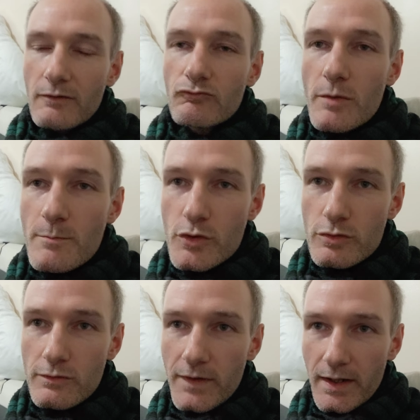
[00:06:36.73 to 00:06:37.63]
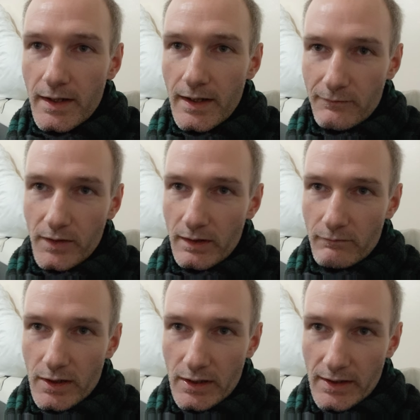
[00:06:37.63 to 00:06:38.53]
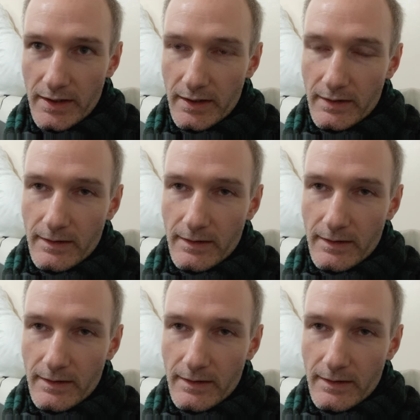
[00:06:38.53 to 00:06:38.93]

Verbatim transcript: removing anything, really.